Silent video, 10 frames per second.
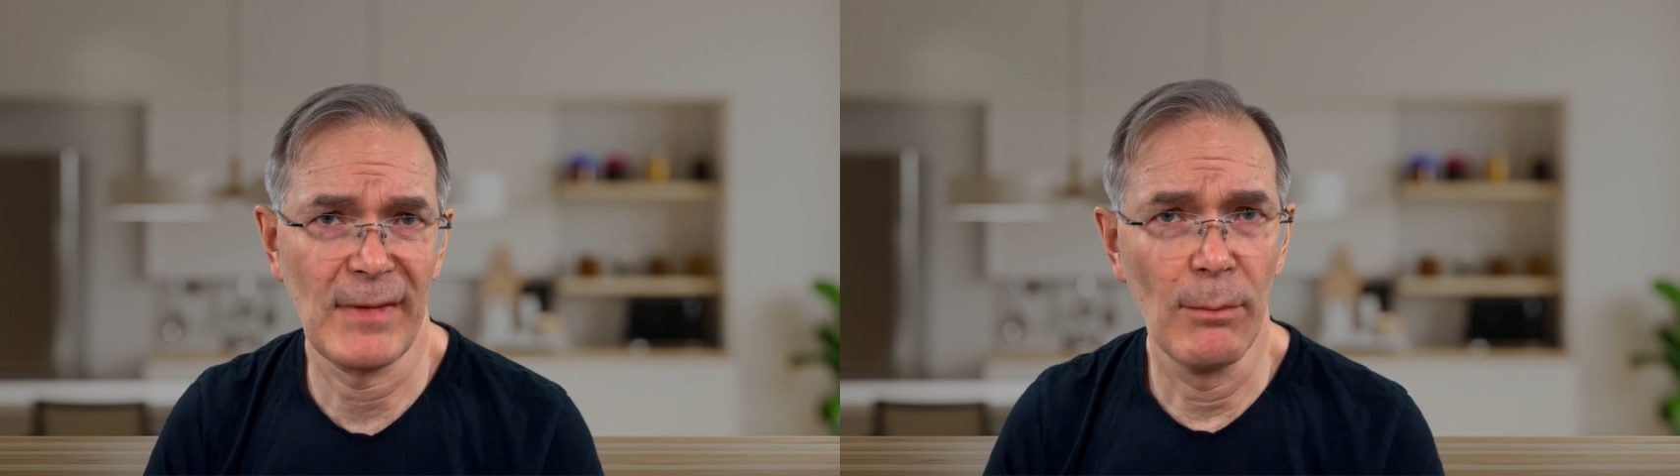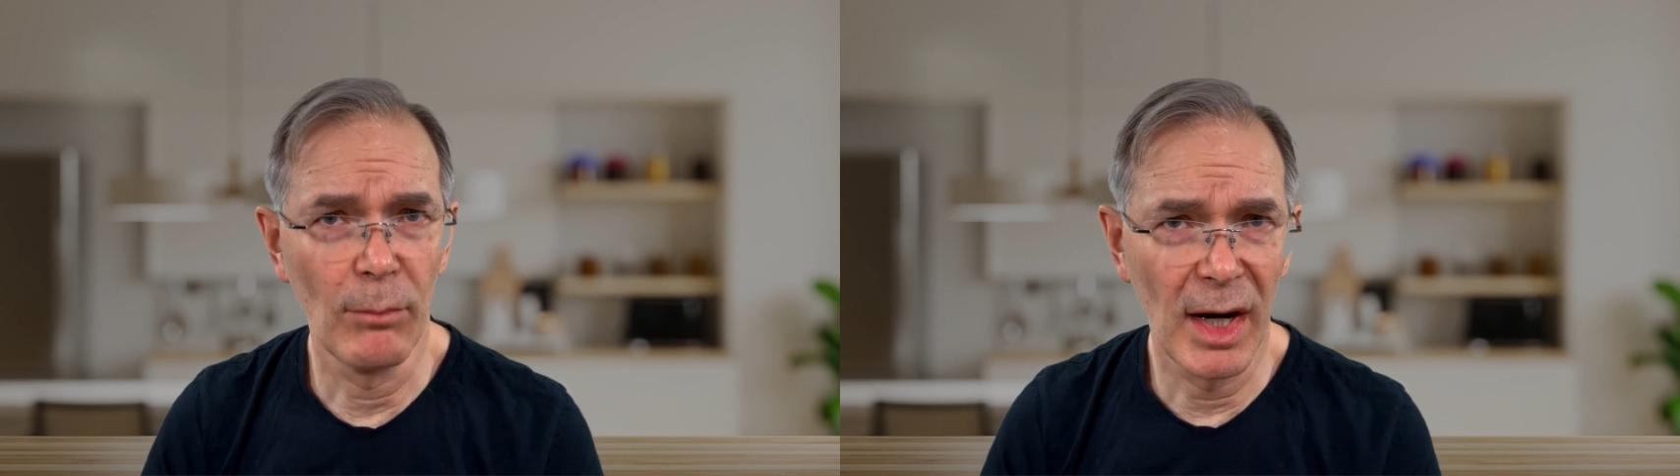
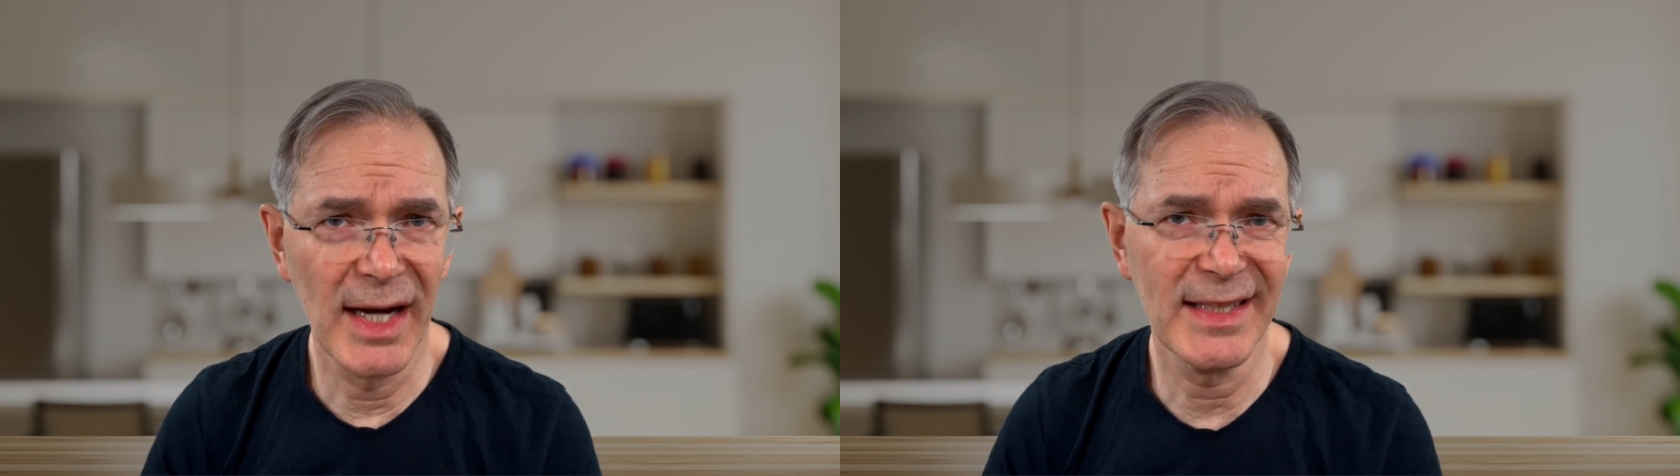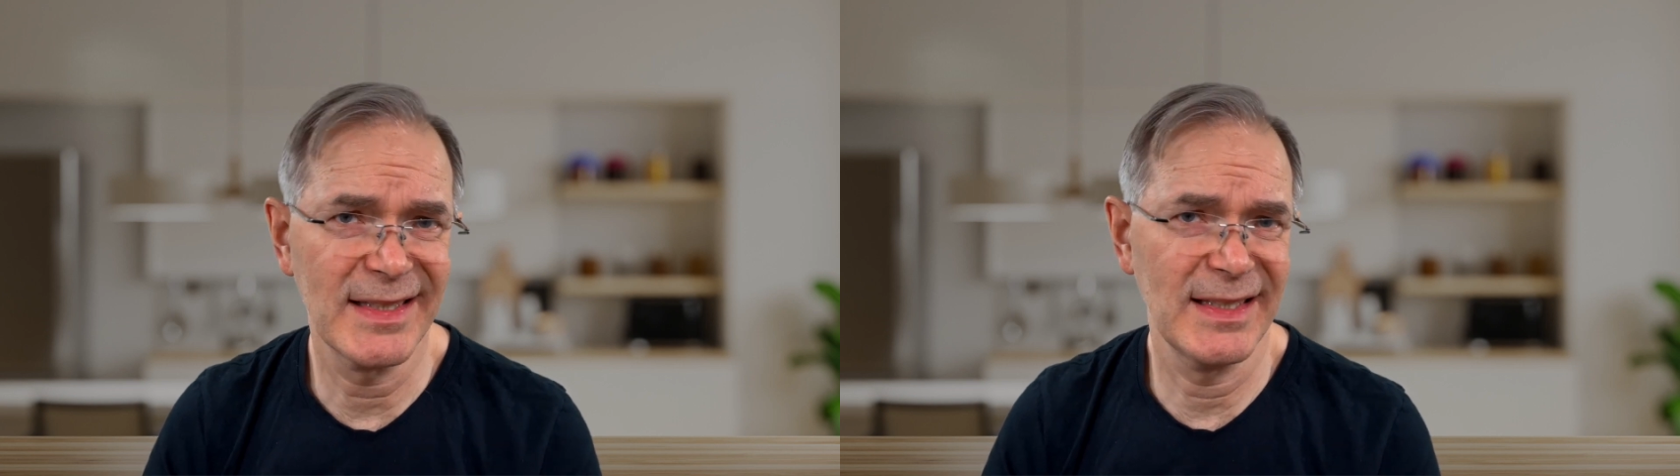
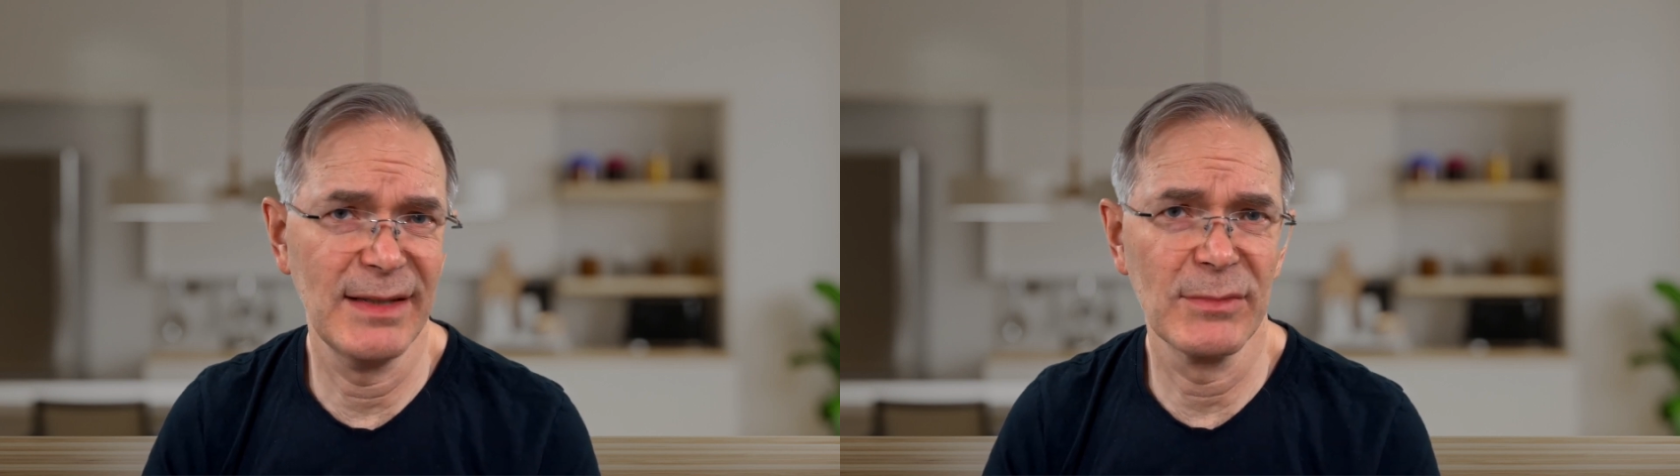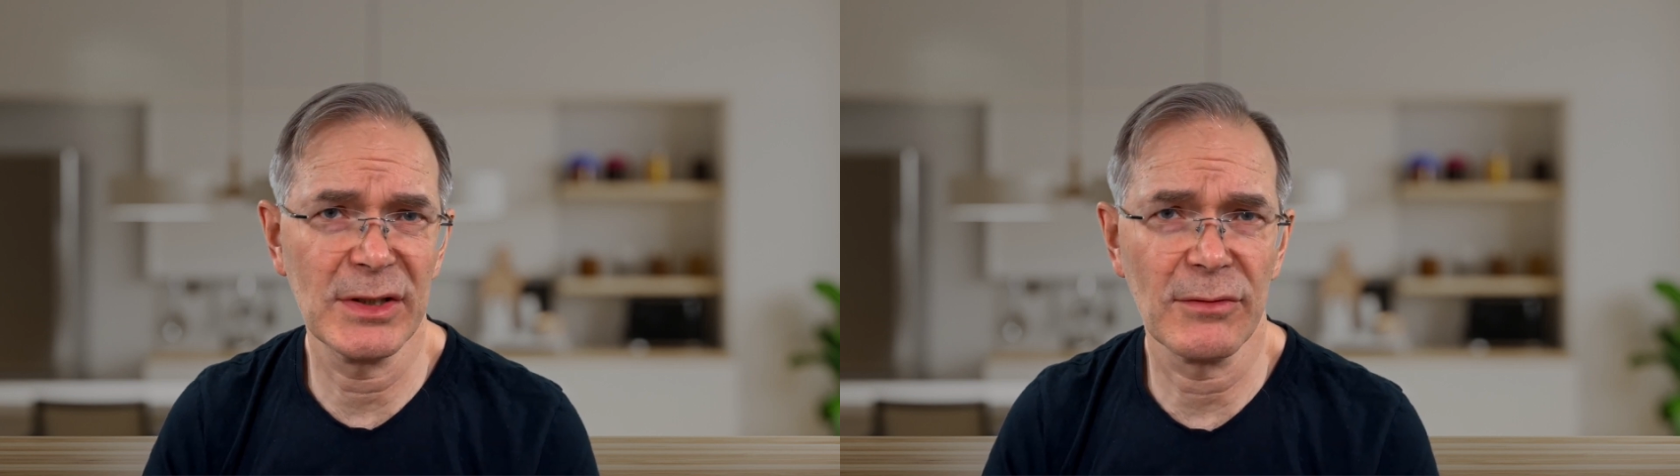might
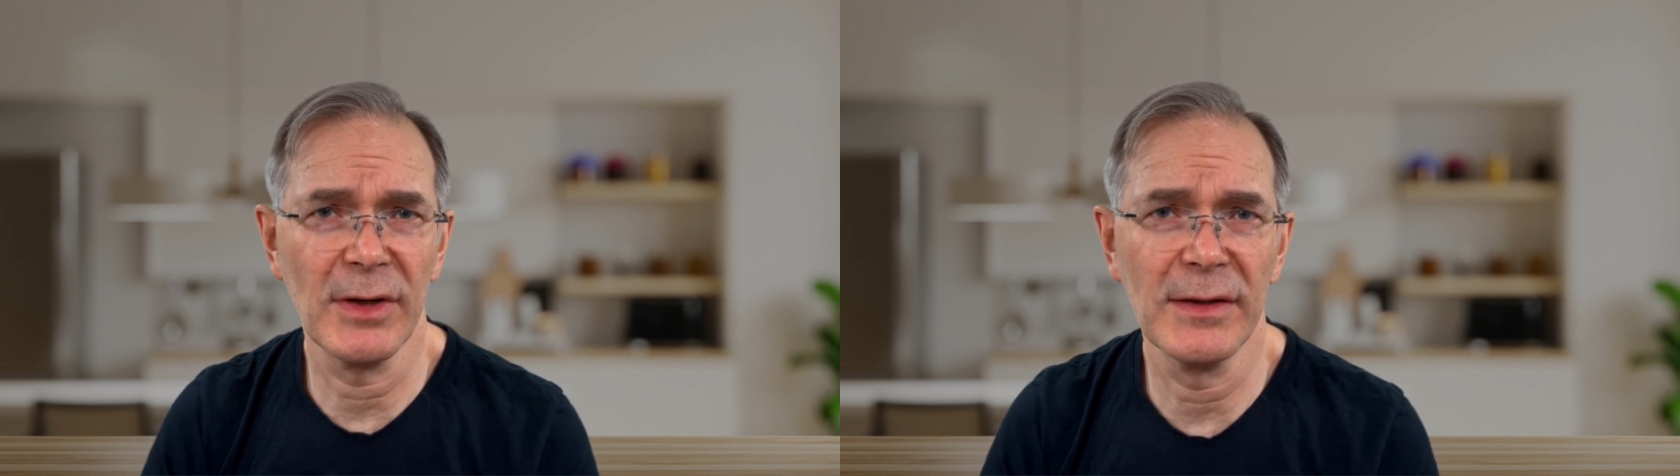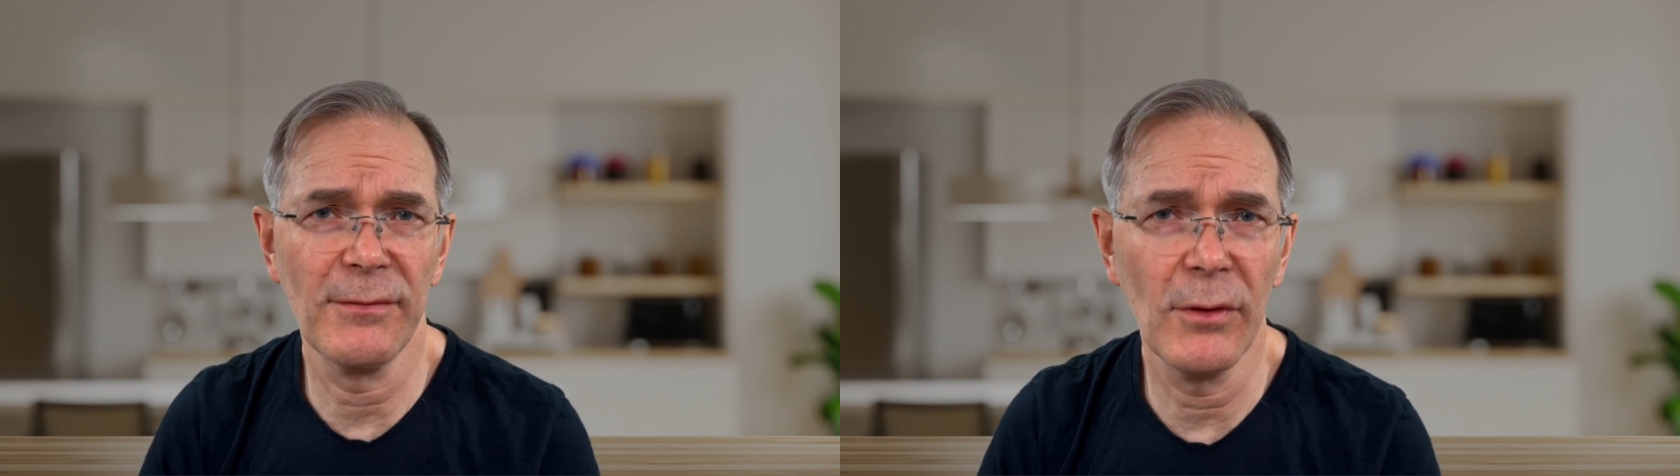seem
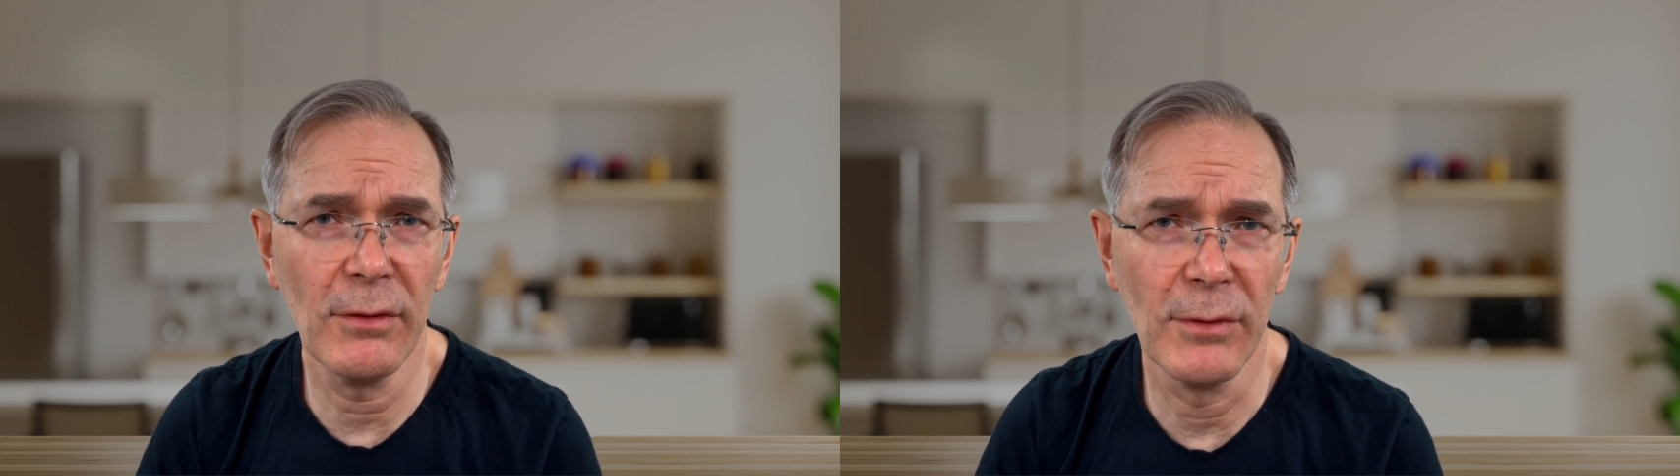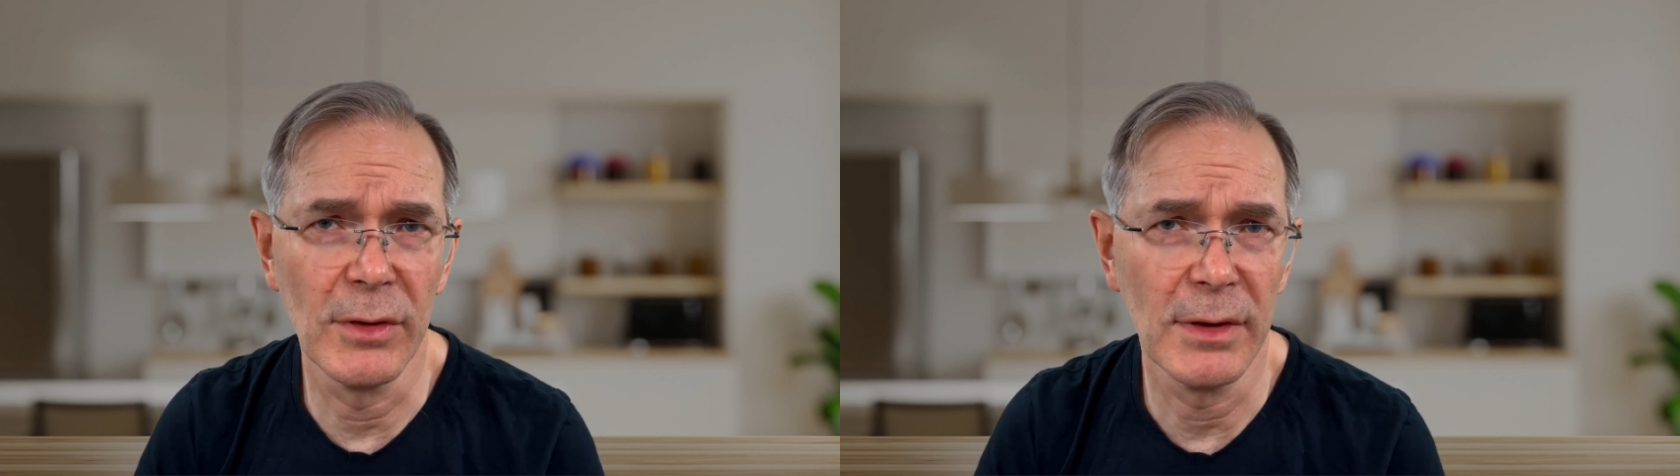
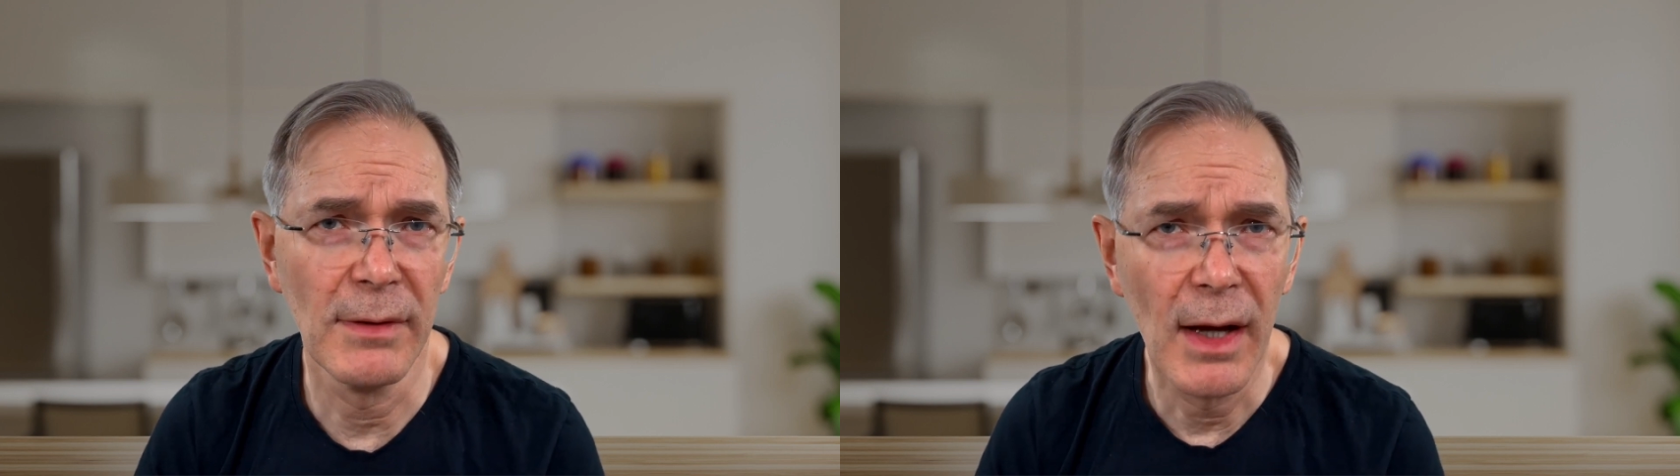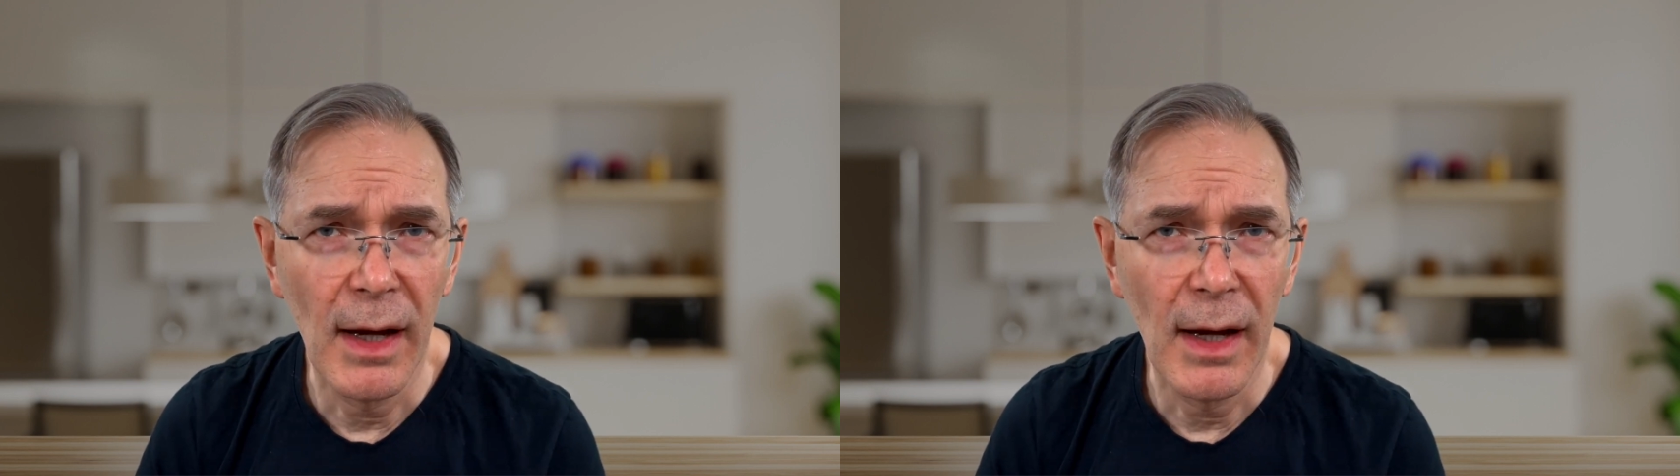straightforward,